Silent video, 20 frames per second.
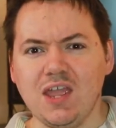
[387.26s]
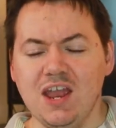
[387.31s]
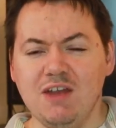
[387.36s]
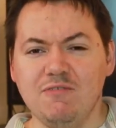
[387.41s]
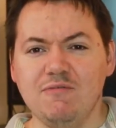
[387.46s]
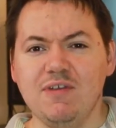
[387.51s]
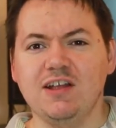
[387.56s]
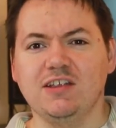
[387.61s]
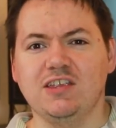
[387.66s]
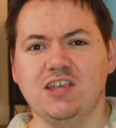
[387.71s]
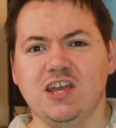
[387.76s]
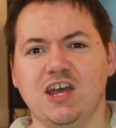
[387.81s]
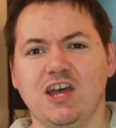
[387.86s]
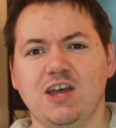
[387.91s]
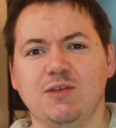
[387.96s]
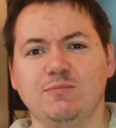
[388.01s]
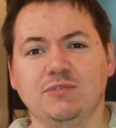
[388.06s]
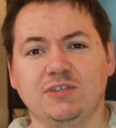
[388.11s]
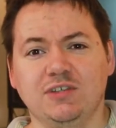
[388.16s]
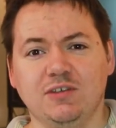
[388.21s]
in real
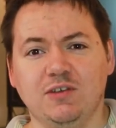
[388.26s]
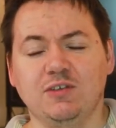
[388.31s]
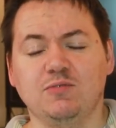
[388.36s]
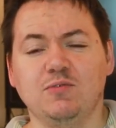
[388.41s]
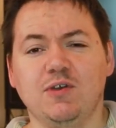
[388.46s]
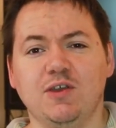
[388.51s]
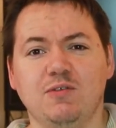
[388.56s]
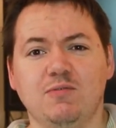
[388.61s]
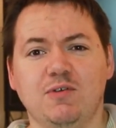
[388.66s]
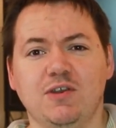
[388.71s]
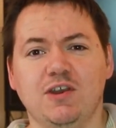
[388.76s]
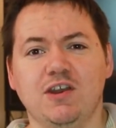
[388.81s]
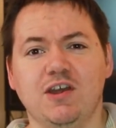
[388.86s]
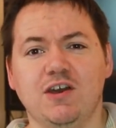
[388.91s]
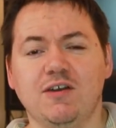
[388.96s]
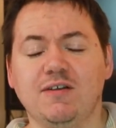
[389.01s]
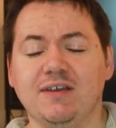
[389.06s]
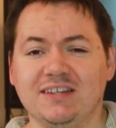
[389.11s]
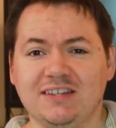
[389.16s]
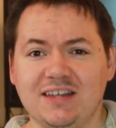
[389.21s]
terms, is what you want to
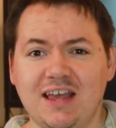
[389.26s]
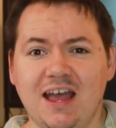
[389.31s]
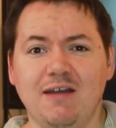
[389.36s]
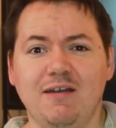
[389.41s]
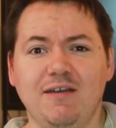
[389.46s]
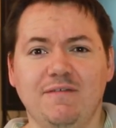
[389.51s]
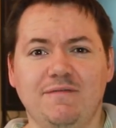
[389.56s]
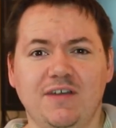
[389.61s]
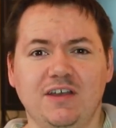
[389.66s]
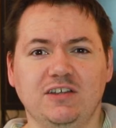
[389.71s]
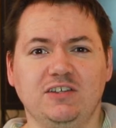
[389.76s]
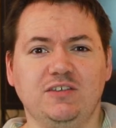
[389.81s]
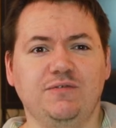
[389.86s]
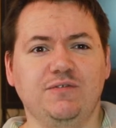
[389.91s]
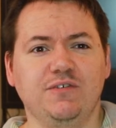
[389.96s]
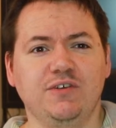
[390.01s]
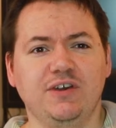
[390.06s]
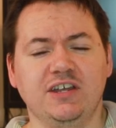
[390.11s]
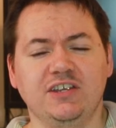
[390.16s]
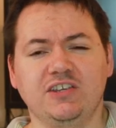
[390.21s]
know is how it affects your
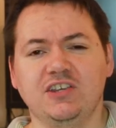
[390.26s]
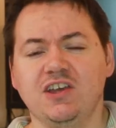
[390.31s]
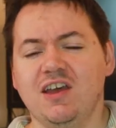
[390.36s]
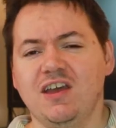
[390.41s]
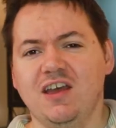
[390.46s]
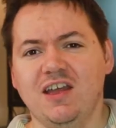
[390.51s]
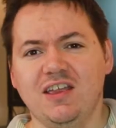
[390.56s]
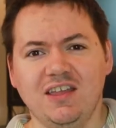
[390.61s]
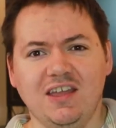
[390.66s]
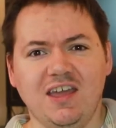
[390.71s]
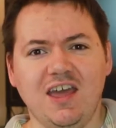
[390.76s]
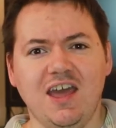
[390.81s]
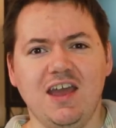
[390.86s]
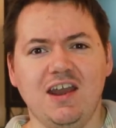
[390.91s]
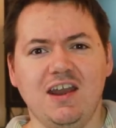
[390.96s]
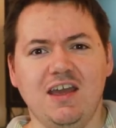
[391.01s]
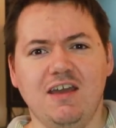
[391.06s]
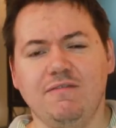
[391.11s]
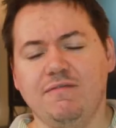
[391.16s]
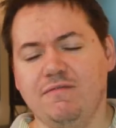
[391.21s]
footage. And the
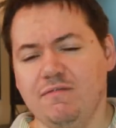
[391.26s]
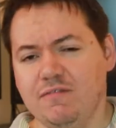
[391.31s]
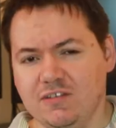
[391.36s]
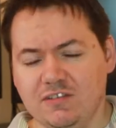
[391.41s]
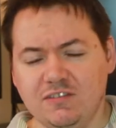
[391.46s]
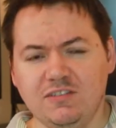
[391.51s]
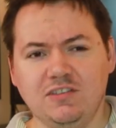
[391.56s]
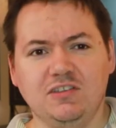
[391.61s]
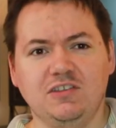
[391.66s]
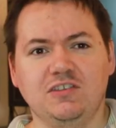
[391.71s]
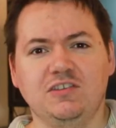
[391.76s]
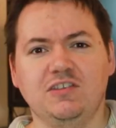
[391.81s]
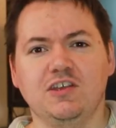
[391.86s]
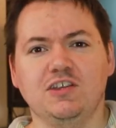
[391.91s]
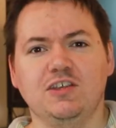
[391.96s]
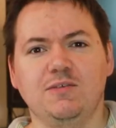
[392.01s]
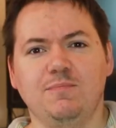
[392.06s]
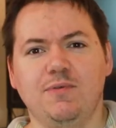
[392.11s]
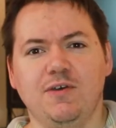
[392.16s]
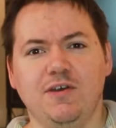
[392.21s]
KNF
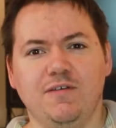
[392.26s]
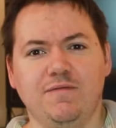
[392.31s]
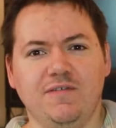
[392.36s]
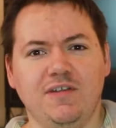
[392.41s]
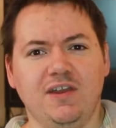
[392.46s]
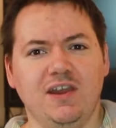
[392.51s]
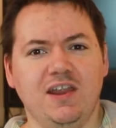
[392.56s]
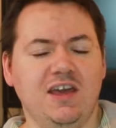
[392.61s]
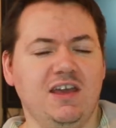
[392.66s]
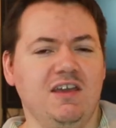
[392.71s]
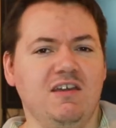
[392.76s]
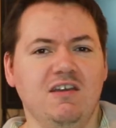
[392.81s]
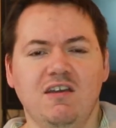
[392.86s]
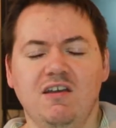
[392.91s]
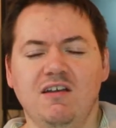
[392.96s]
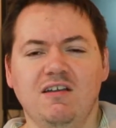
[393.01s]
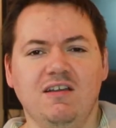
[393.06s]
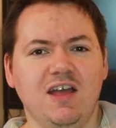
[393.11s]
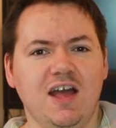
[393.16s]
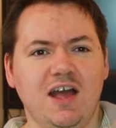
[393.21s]
does it perfectly.
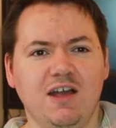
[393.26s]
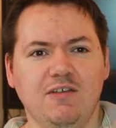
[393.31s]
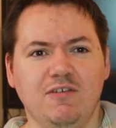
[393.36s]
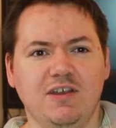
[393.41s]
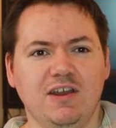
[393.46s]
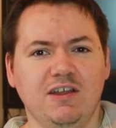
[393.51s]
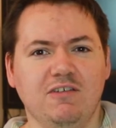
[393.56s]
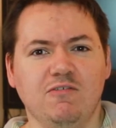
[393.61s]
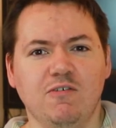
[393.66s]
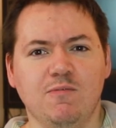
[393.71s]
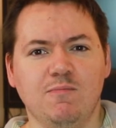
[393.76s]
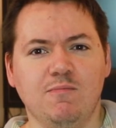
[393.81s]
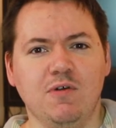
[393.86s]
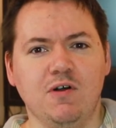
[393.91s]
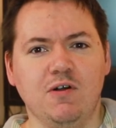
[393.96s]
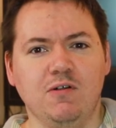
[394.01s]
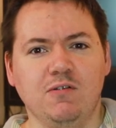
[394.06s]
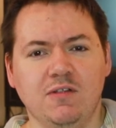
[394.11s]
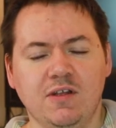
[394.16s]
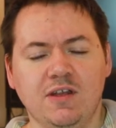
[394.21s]
Can't really
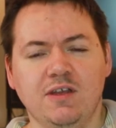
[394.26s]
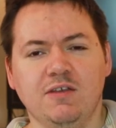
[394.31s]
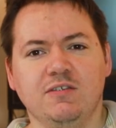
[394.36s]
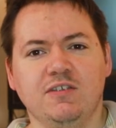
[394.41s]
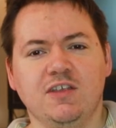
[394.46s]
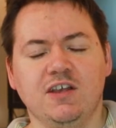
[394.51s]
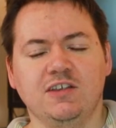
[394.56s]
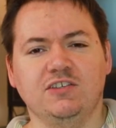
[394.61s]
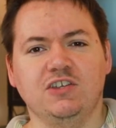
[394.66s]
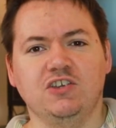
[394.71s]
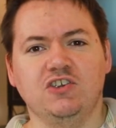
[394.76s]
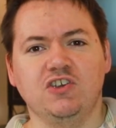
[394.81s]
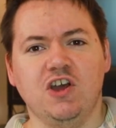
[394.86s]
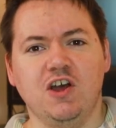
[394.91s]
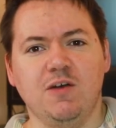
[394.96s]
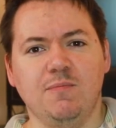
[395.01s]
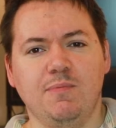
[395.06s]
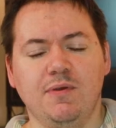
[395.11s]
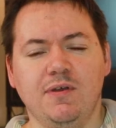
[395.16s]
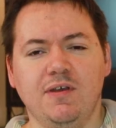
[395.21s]
grumble. Does the
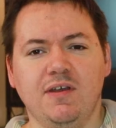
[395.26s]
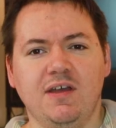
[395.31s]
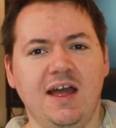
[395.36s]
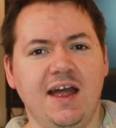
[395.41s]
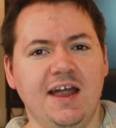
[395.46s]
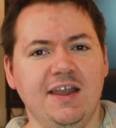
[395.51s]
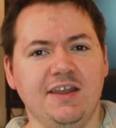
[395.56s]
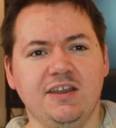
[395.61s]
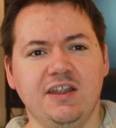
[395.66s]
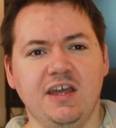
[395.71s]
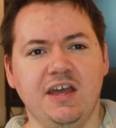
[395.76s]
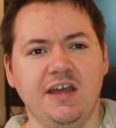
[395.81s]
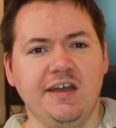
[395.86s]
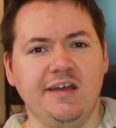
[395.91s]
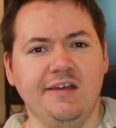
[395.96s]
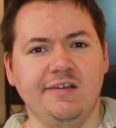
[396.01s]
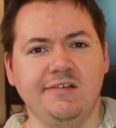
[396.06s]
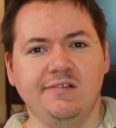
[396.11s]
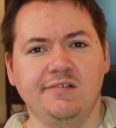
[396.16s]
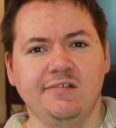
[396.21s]
job. And
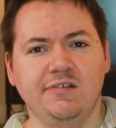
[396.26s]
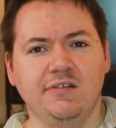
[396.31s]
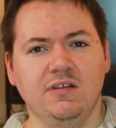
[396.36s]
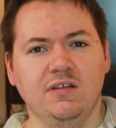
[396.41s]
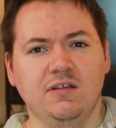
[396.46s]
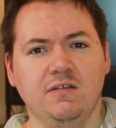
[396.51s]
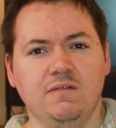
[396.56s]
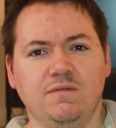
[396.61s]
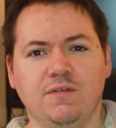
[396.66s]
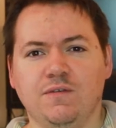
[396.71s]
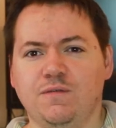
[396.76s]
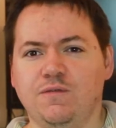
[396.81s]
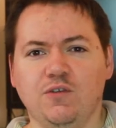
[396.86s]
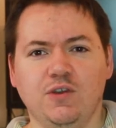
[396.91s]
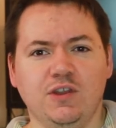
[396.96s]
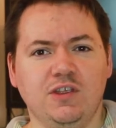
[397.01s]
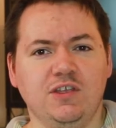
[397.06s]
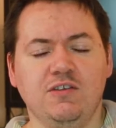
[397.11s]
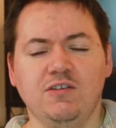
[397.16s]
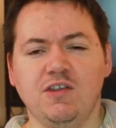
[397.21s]
for
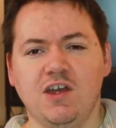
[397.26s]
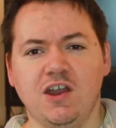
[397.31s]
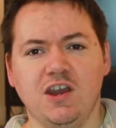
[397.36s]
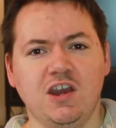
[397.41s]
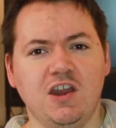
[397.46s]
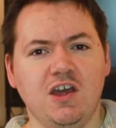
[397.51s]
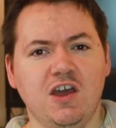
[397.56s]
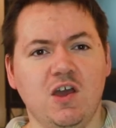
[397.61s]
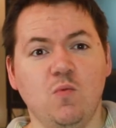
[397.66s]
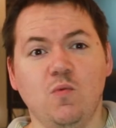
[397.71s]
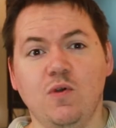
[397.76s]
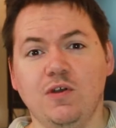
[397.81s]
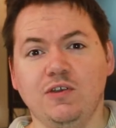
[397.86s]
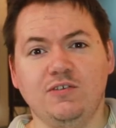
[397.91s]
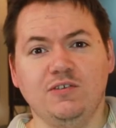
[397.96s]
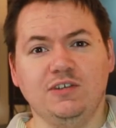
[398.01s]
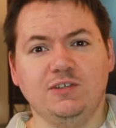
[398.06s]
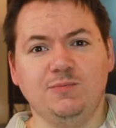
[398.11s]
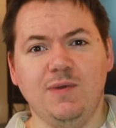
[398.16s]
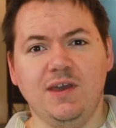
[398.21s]
$42.99, what
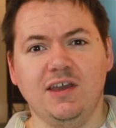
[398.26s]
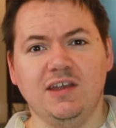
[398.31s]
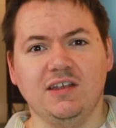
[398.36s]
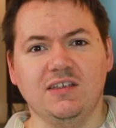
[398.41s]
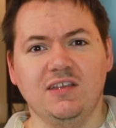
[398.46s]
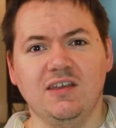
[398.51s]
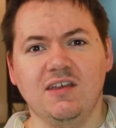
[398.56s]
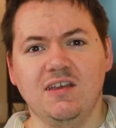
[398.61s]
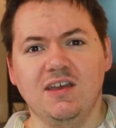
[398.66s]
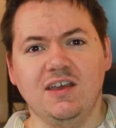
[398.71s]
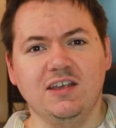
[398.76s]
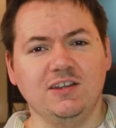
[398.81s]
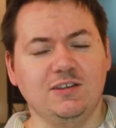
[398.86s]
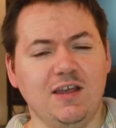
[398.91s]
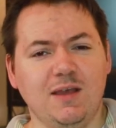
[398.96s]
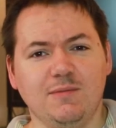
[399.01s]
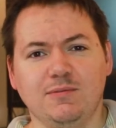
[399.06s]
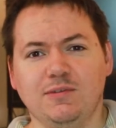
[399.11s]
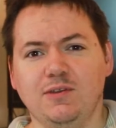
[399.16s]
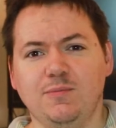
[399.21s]
do you expect?
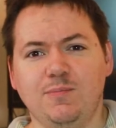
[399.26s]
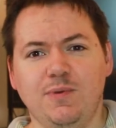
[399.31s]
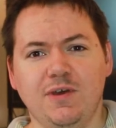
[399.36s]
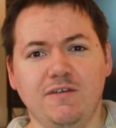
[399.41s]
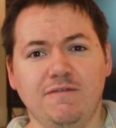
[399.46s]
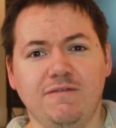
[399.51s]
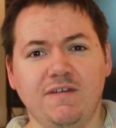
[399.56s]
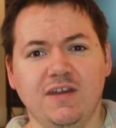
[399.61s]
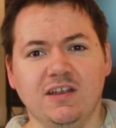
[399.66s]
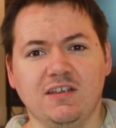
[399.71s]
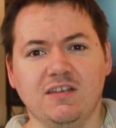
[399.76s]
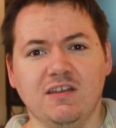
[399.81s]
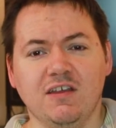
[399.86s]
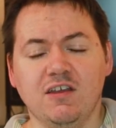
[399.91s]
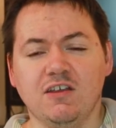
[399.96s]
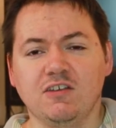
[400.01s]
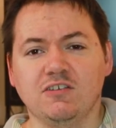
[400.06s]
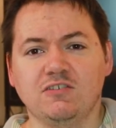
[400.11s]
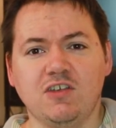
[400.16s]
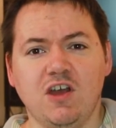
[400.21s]
It's absolutely perfect.
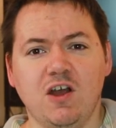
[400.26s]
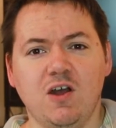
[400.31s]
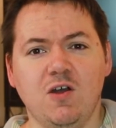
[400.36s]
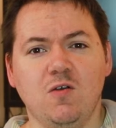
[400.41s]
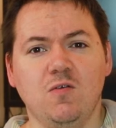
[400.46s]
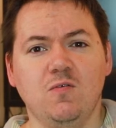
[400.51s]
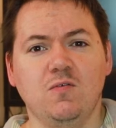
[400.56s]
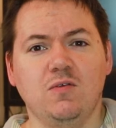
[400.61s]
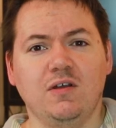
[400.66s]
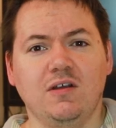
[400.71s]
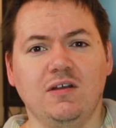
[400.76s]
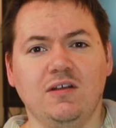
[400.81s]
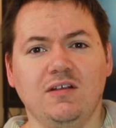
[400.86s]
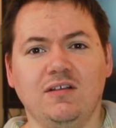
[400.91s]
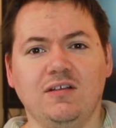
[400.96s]
So,